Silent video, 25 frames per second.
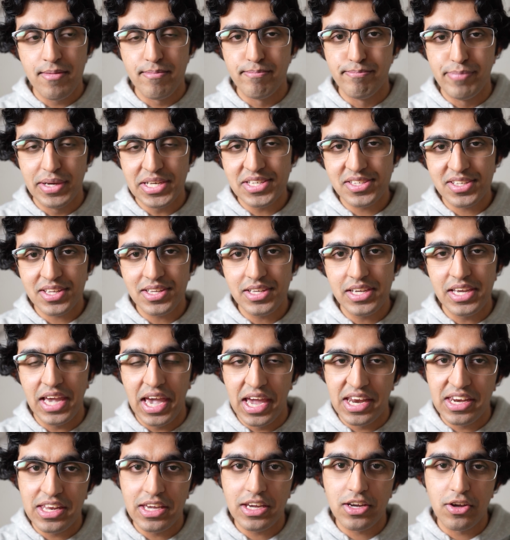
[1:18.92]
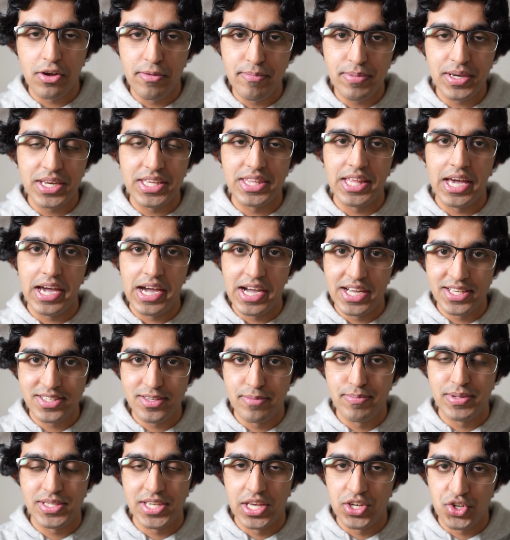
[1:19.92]
Basically any company that has
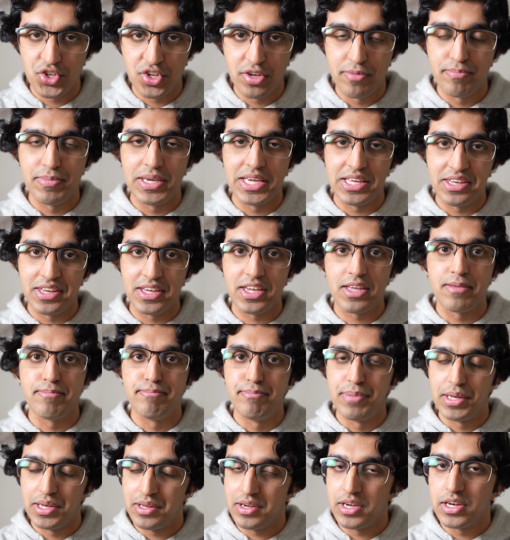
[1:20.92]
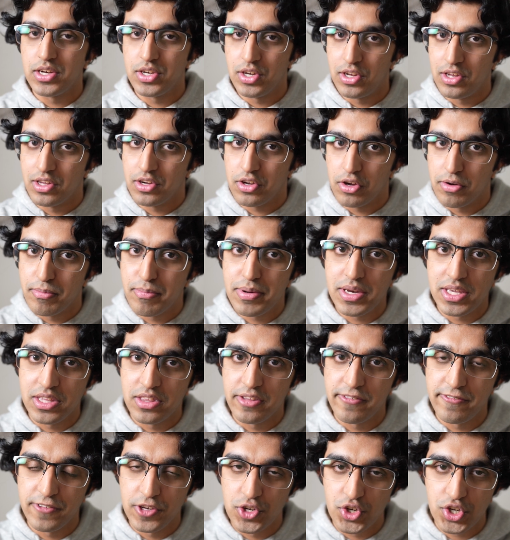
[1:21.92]
the potential of being like a $1 billion company in
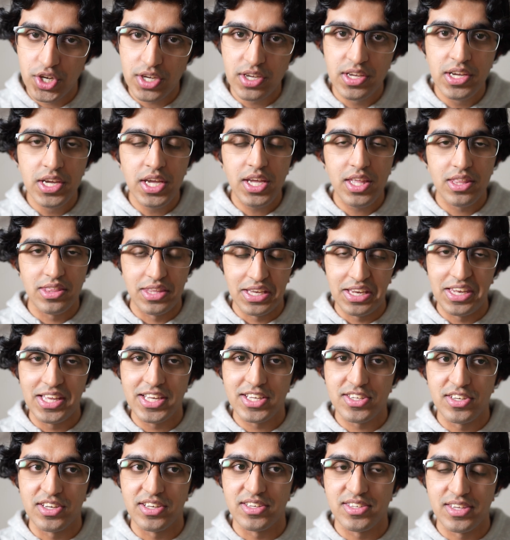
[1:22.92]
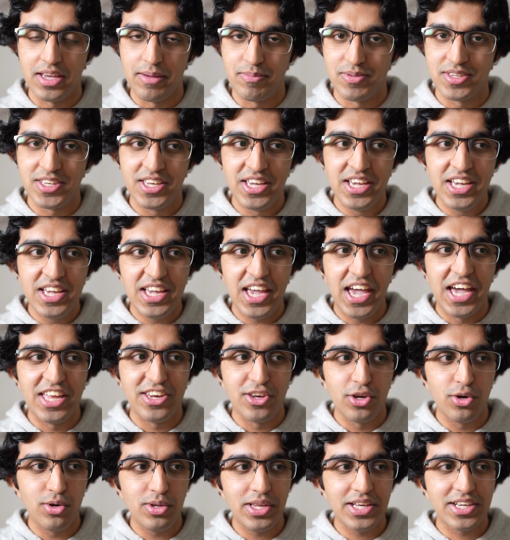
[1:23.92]
the future, they like to accept.
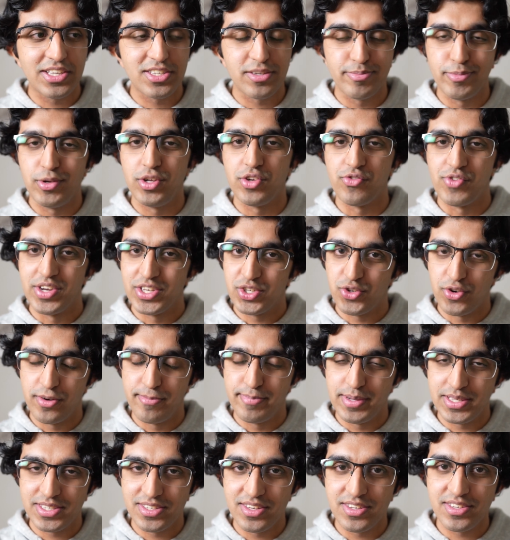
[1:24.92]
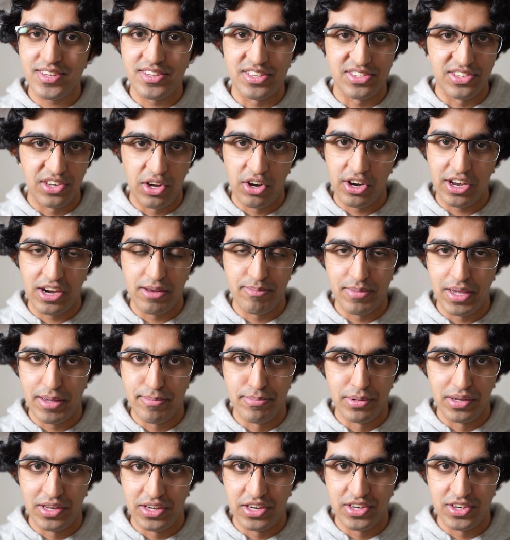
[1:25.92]
And your like small restaurant business is not going to be a
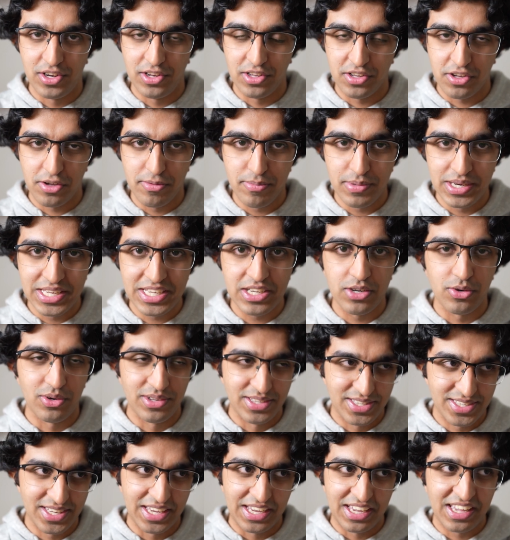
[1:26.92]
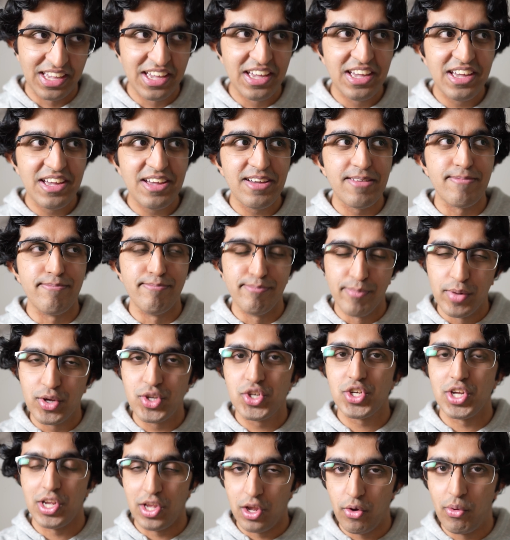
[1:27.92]
$1 billion company, or it's like
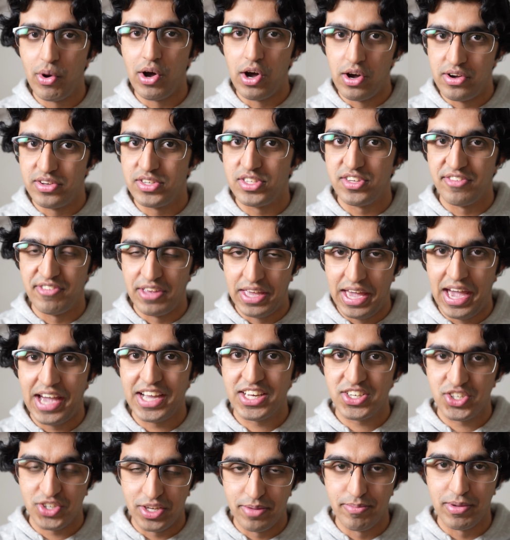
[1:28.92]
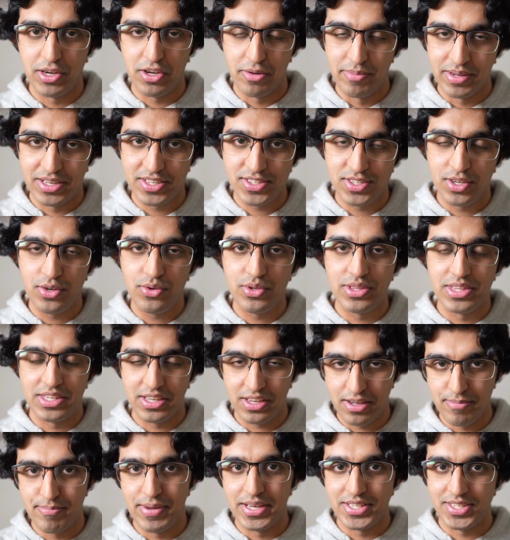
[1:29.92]
much lower odds of it actually becoming so
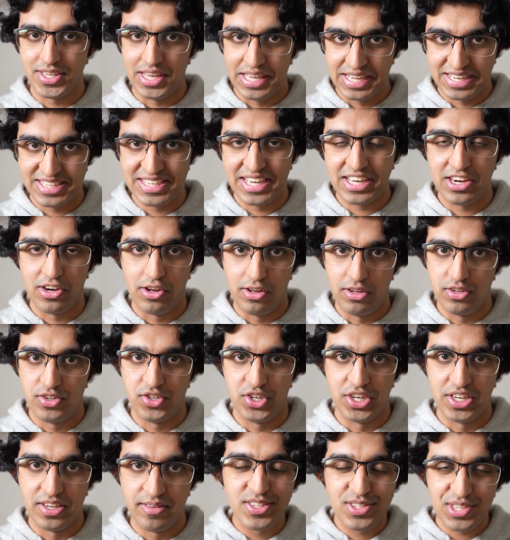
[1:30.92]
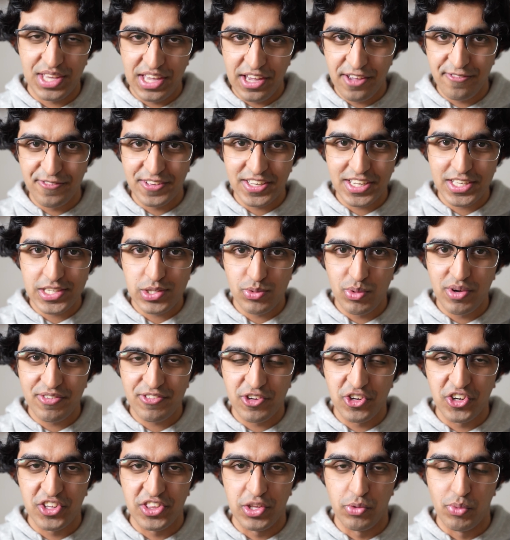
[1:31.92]
compared to like technology. So yeah, I think it's worth
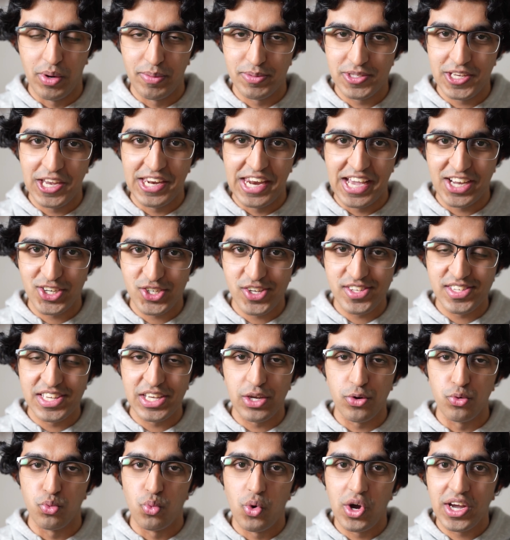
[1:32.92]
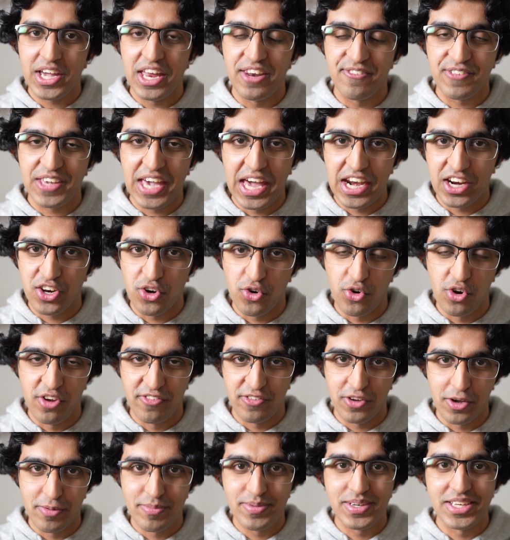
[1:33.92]
going on the website and actually seeing what kind of category
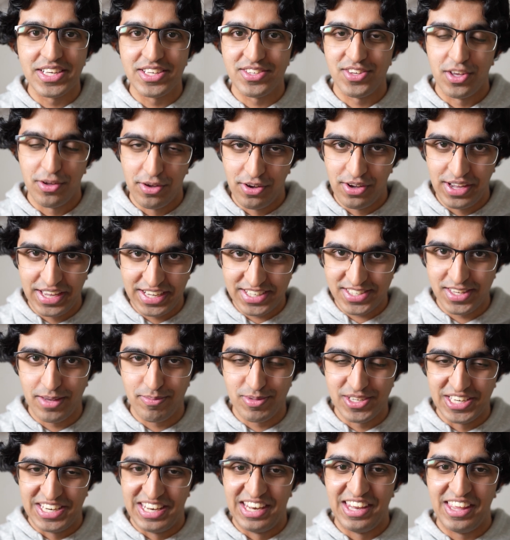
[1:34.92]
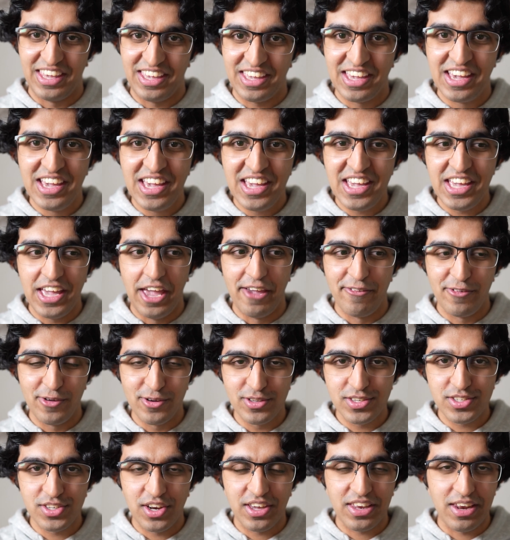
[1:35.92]
of companies are accepted. Like if
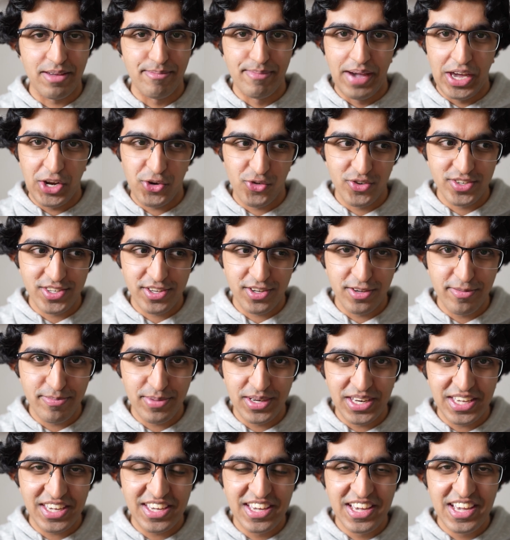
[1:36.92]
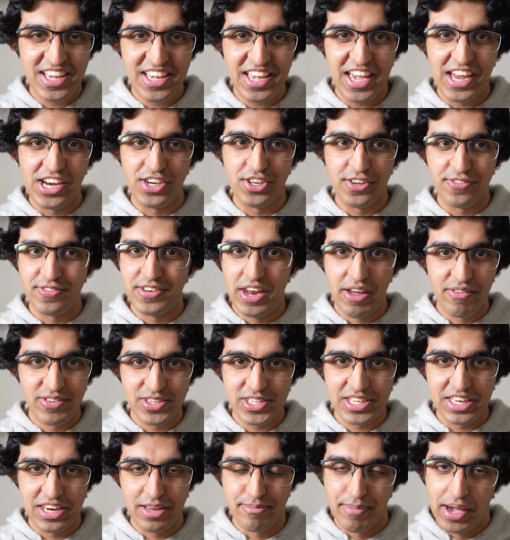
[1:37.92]
you're starting a mattress company and you've never
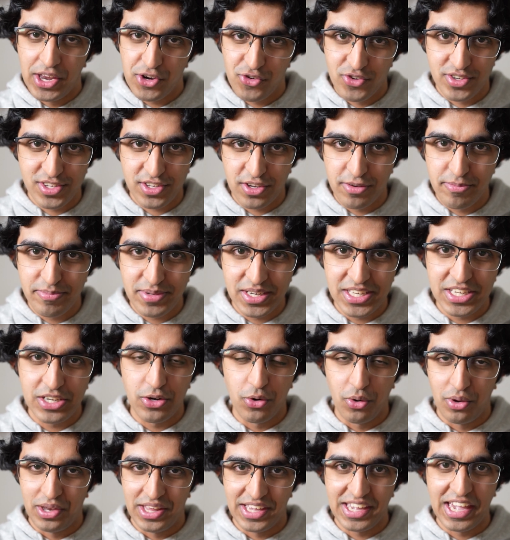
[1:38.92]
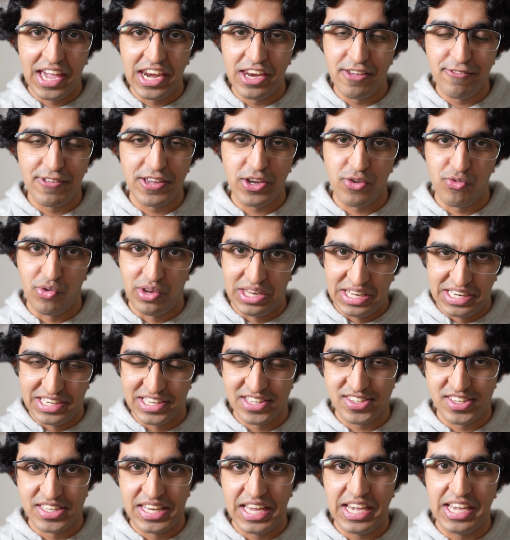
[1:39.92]
seen a mattress company or like anything
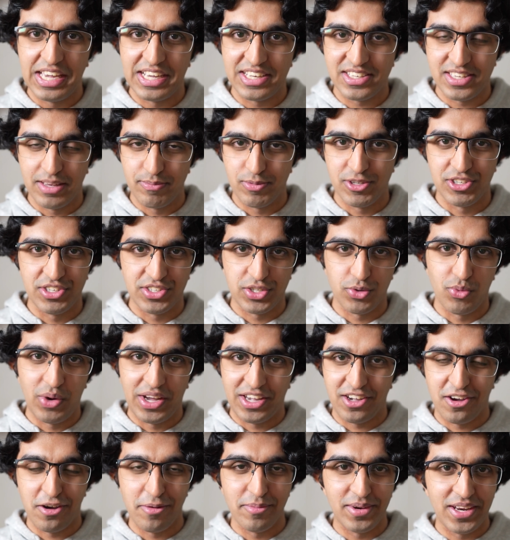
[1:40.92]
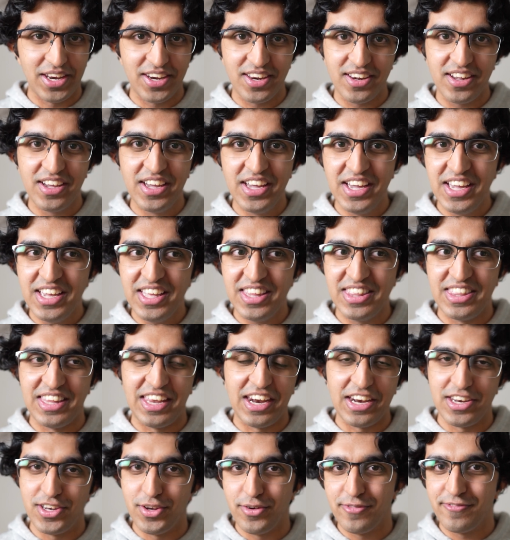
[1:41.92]
related to that except into Y Combinator,
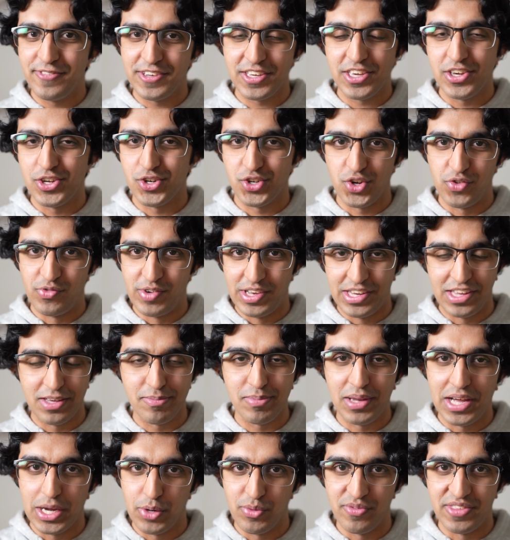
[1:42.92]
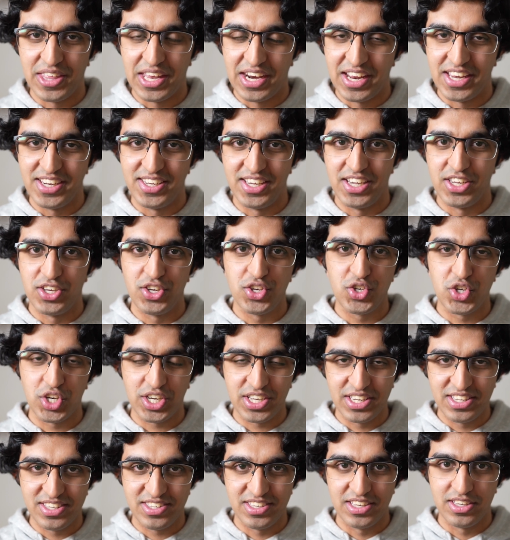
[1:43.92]
then I don't think you should really apply with that idea. You
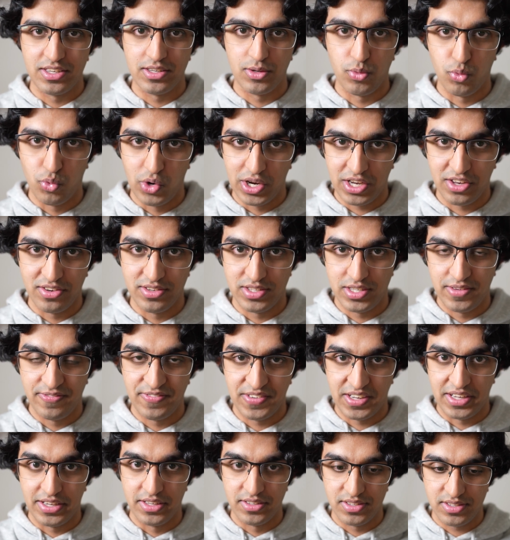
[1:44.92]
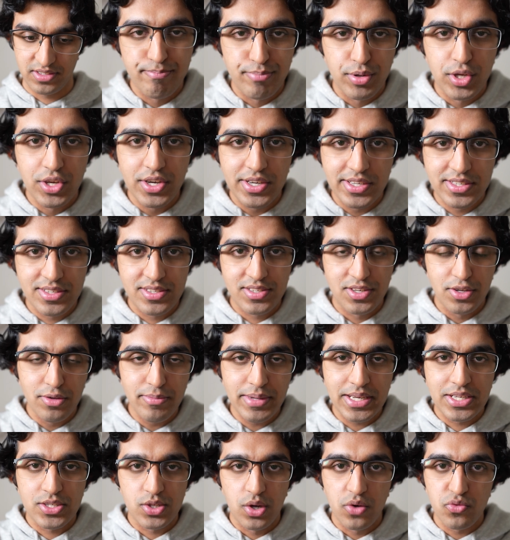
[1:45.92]
should consider working on something else. But you can still
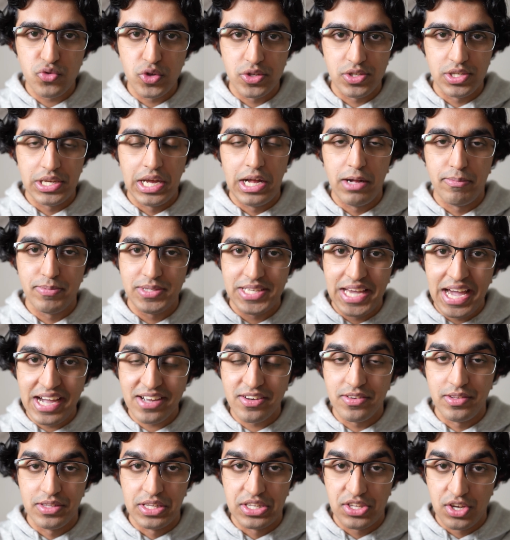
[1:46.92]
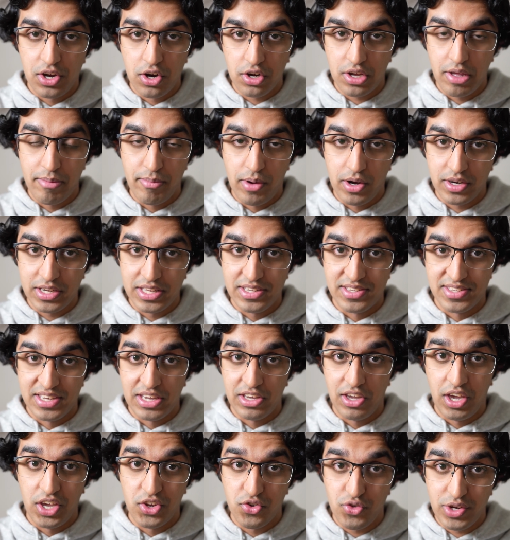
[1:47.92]
make software to help tackle the target markets that
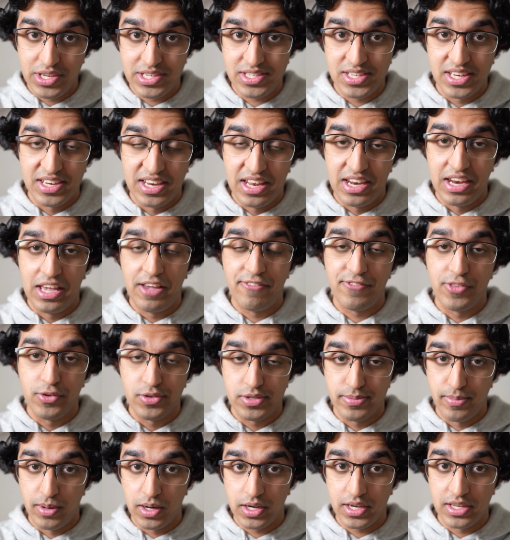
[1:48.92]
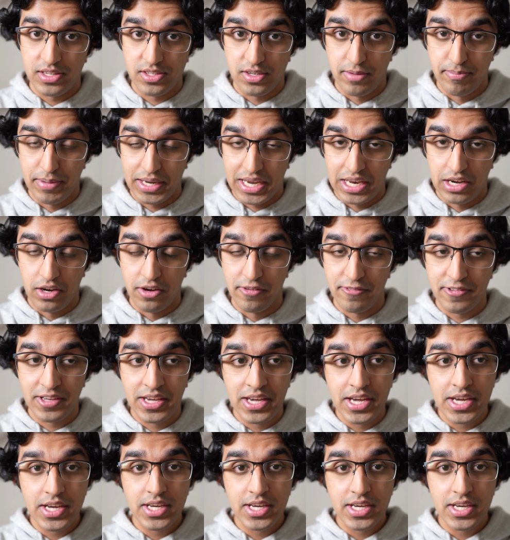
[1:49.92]
you're interested in if those markets are big enough.